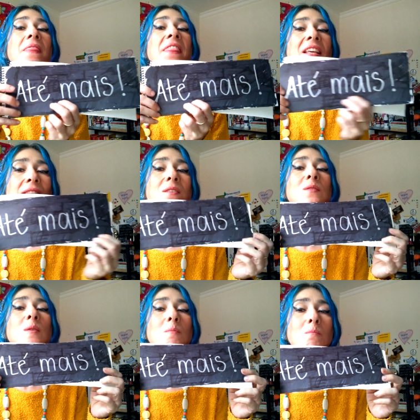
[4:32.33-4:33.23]
this
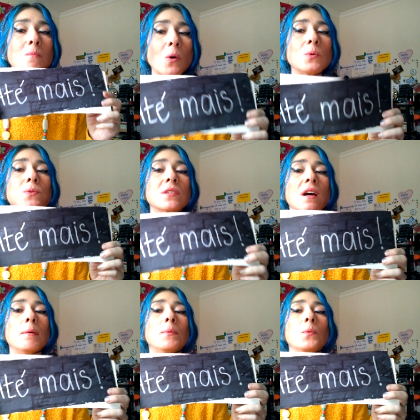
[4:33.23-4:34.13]
is the most
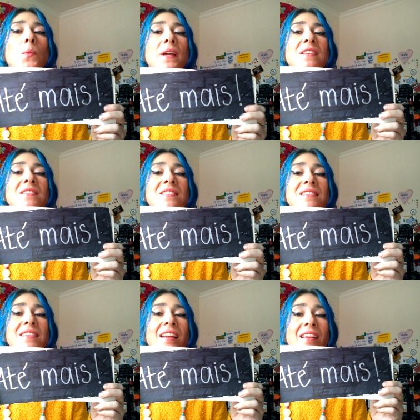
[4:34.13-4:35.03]
common way to
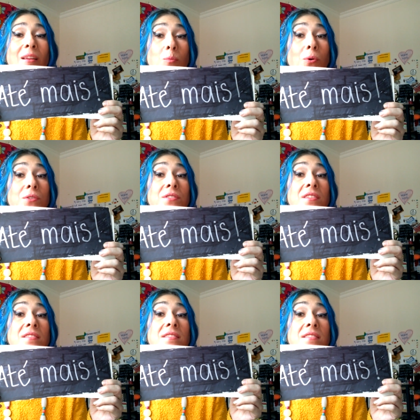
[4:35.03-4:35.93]
say in
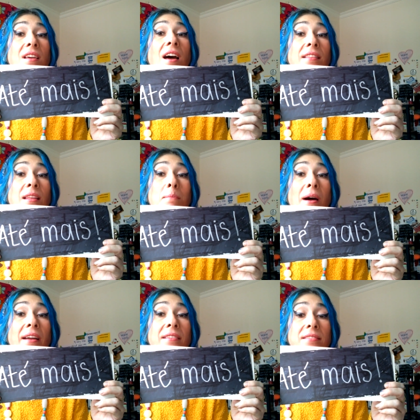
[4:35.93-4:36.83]
Portuguese, até
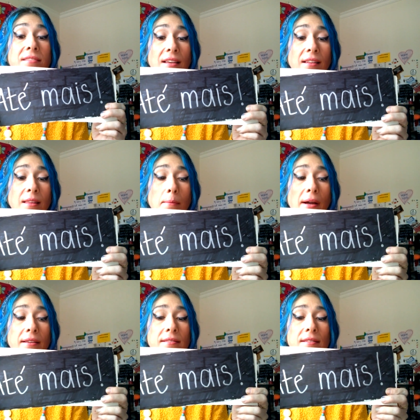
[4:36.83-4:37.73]
mais, até
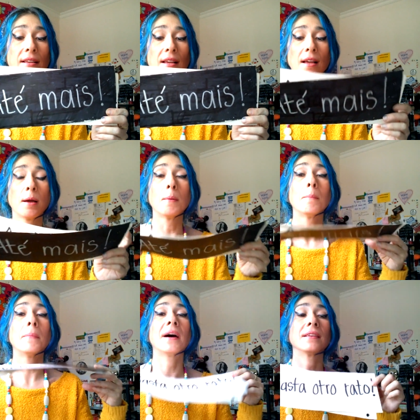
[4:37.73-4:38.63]
mais.
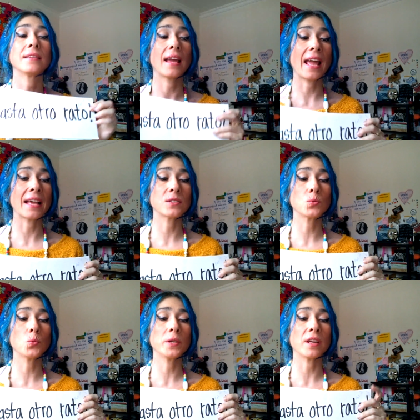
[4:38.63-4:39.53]
But as
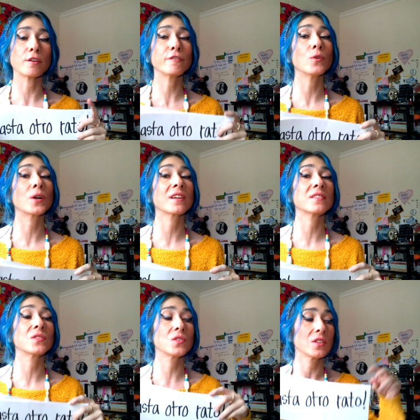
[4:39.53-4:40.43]
we are
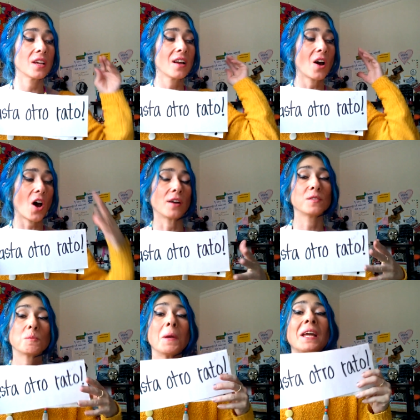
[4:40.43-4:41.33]
focused
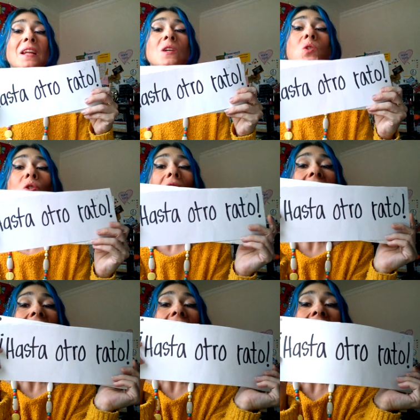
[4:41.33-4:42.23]
on Spanish,
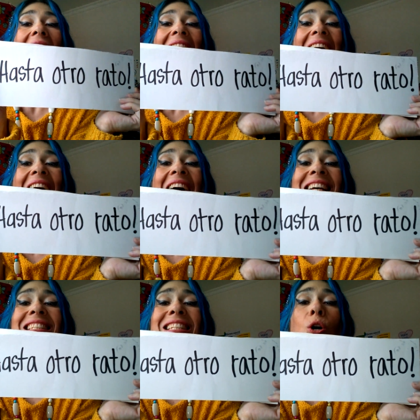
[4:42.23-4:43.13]

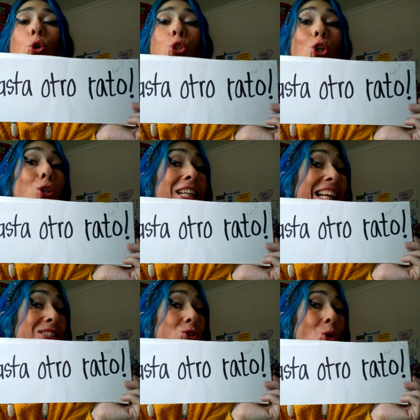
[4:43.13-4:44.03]
hasta otro
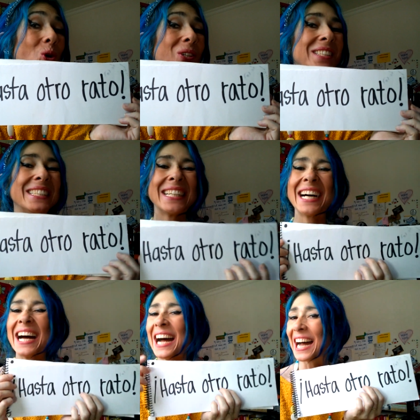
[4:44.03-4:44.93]
rato,
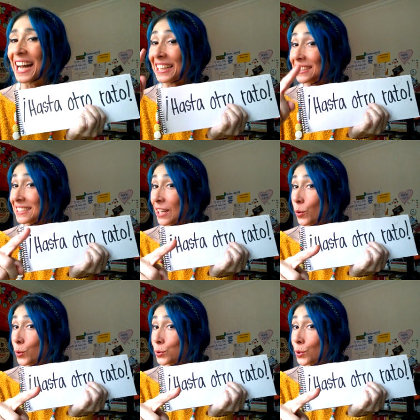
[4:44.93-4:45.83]
hasta
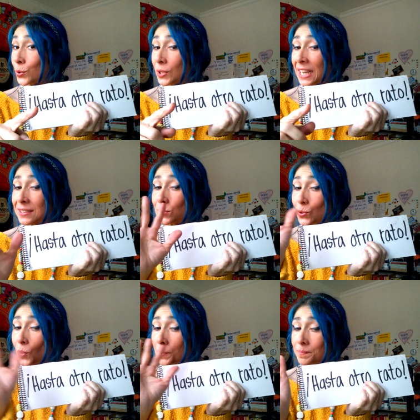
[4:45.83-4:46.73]
otro
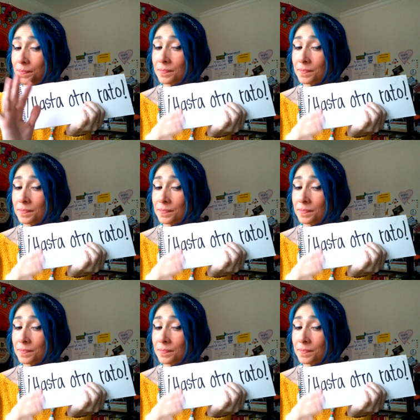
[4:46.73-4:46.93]
rato.